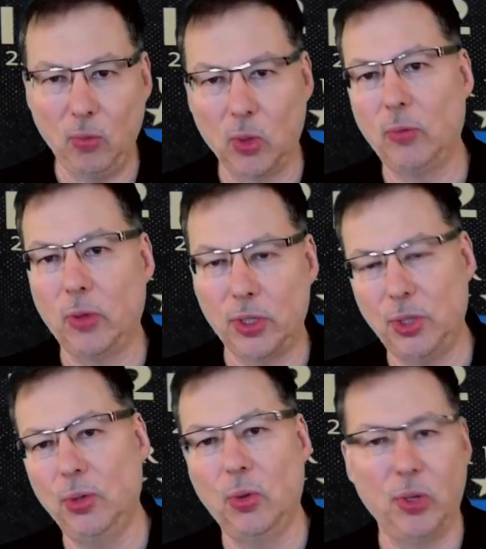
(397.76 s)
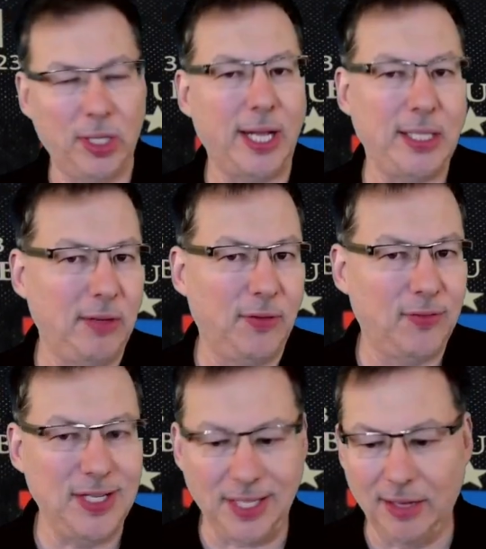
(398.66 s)
World War Two or the nineteen
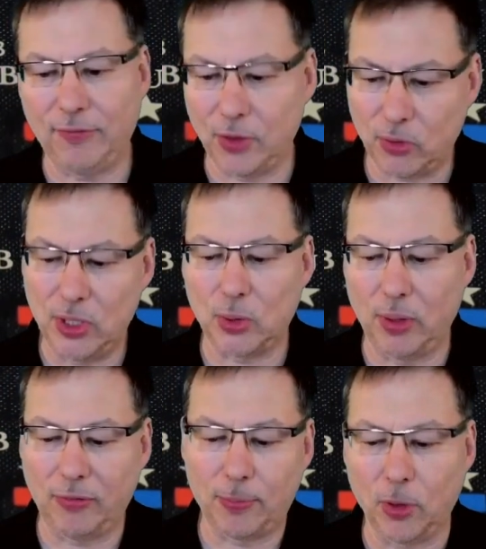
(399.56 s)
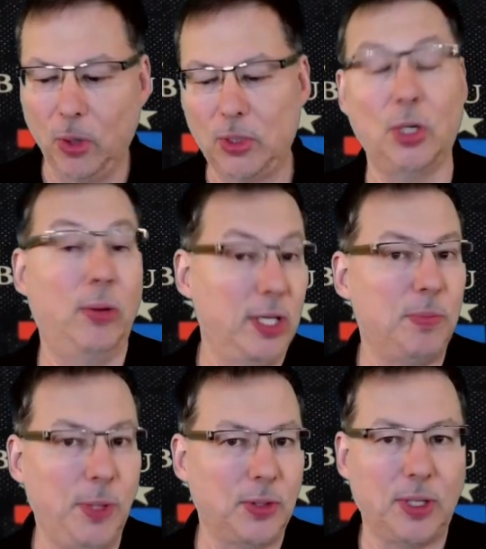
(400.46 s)
fifties infantry sort of approach, though it is
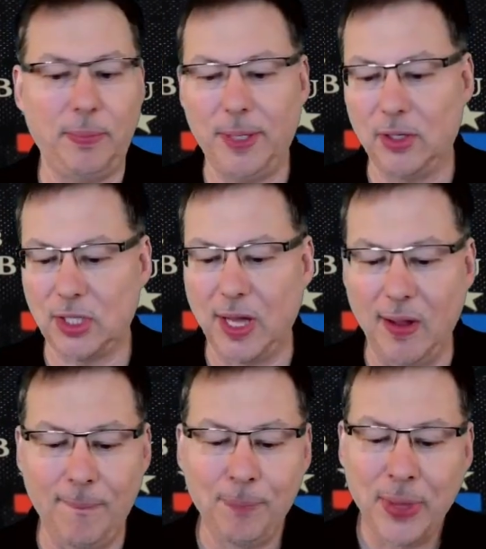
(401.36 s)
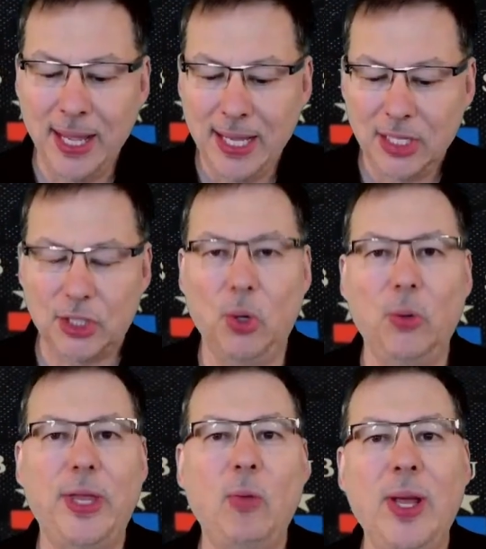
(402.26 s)
built on a bigger scale. So
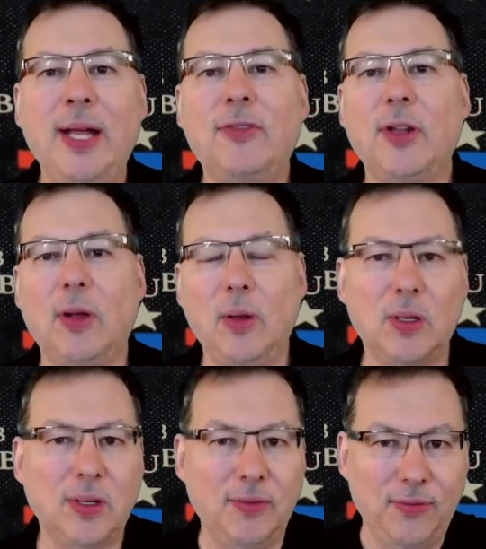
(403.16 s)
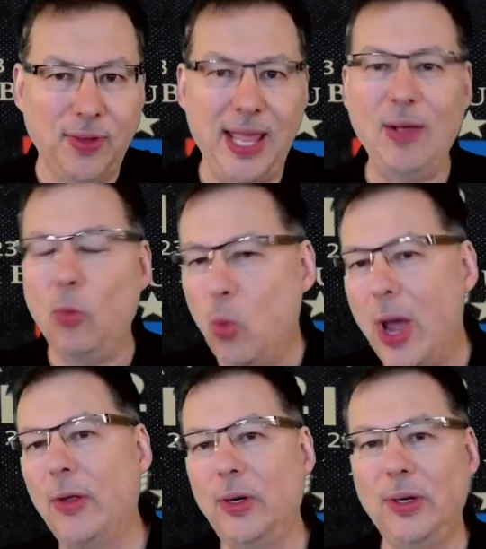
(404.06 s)
they went after the look of a
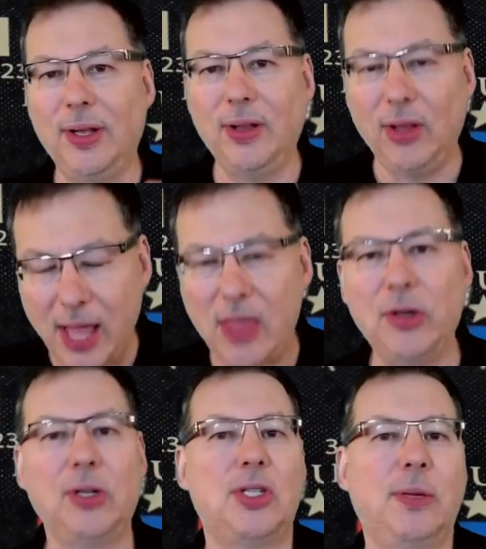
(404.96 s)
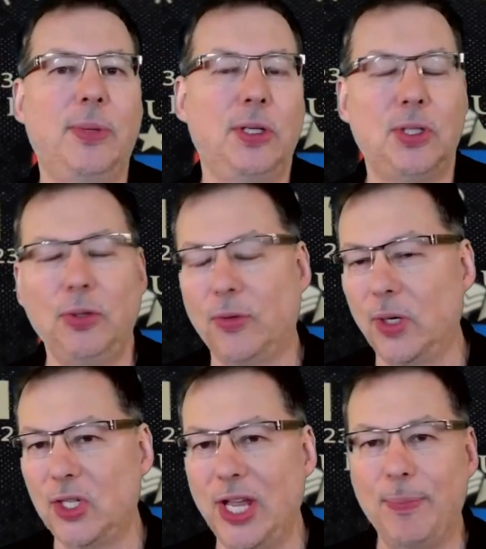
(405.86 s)
weathered leather similar to, for
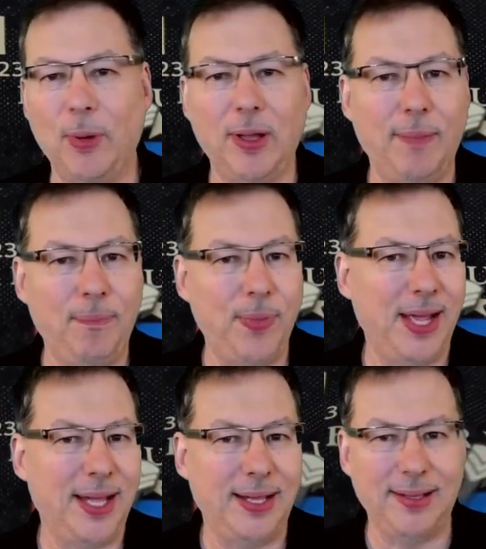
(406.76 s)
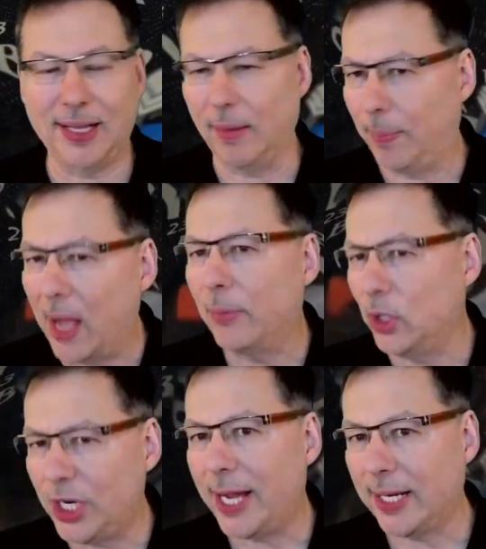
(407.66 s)
example, a, uh, like a bomber
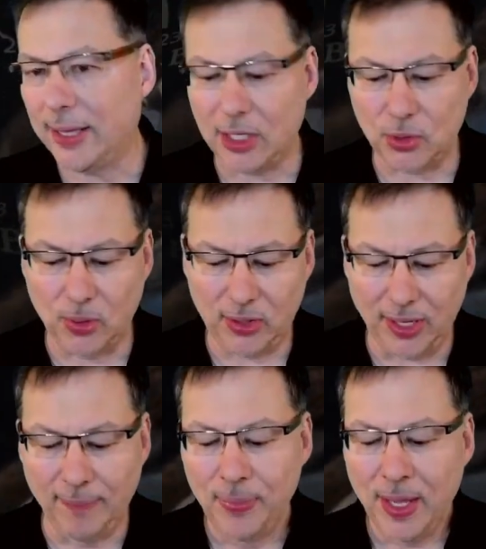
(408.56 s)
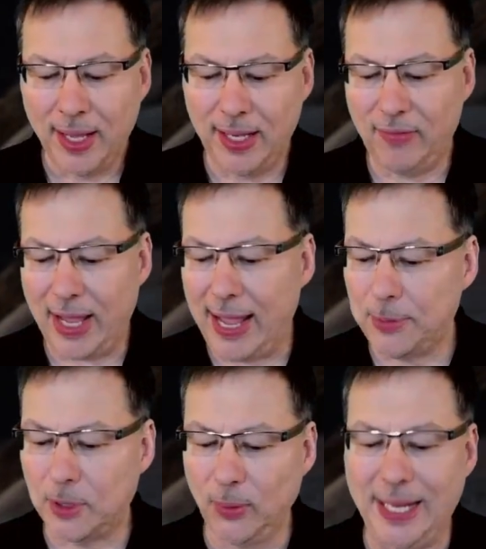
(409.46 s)
jacket, that sort of thing. And they've
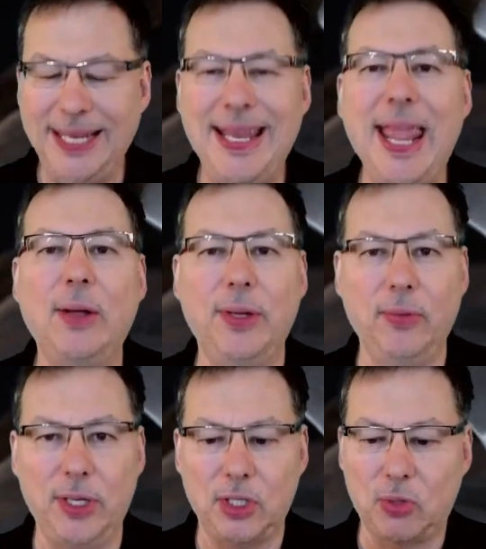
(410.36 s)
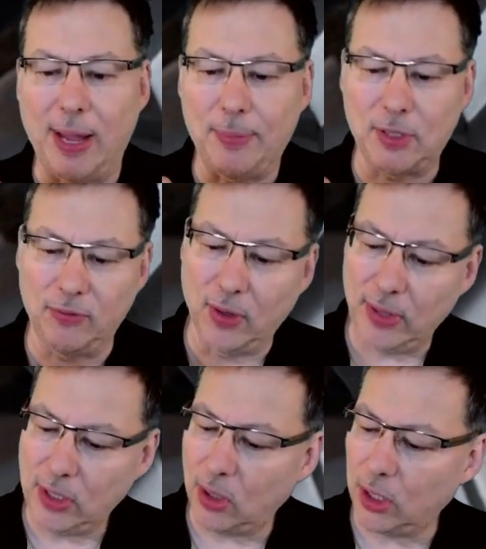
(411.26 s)
absolutely nailed it with this strap. It's a very
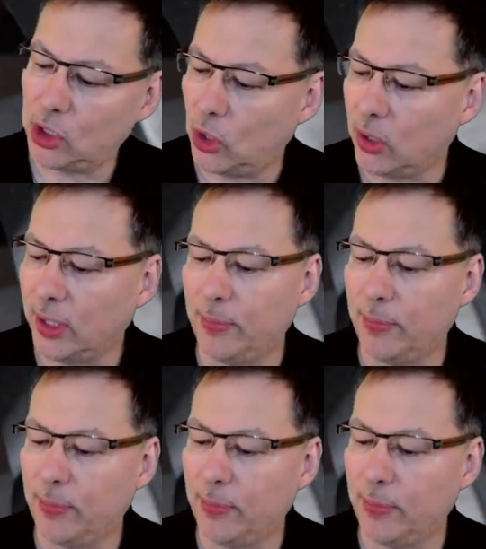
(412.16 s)
dark chocolate